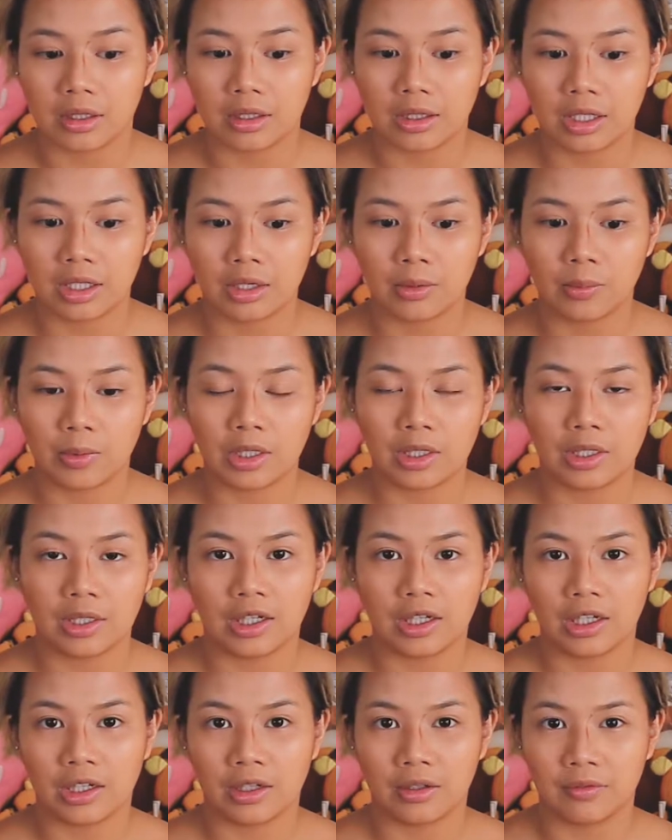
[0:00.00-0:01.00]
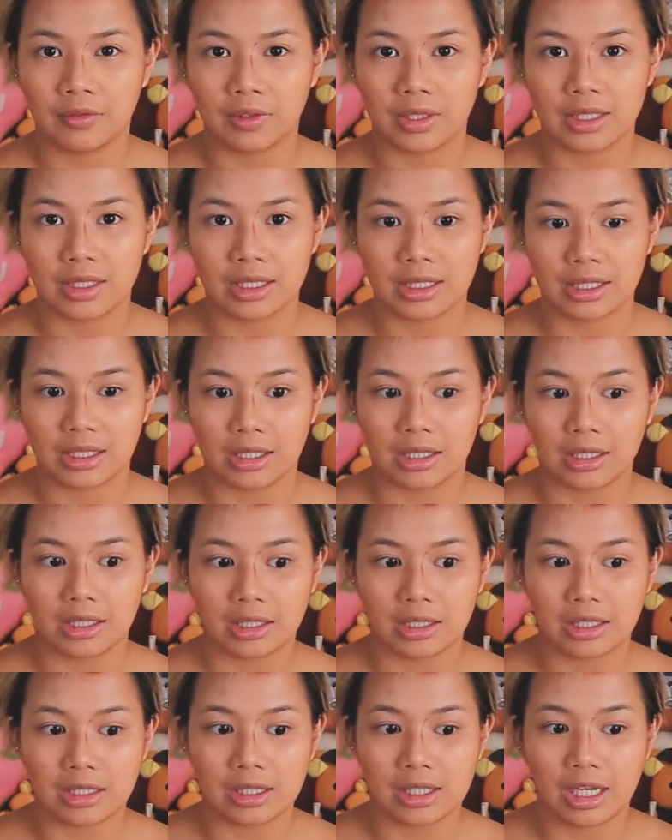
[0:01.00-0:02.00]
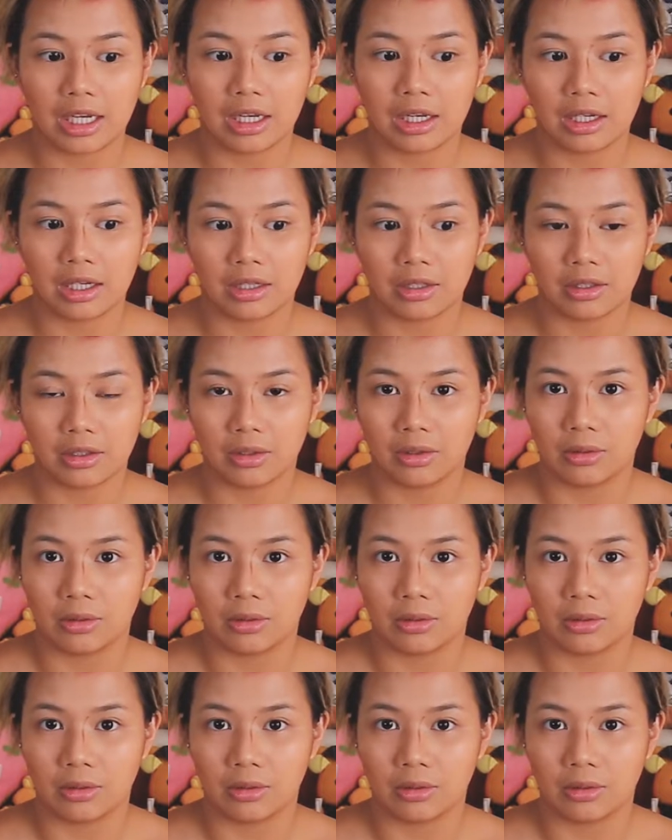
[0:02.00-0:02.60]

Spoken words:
they want to have this like tan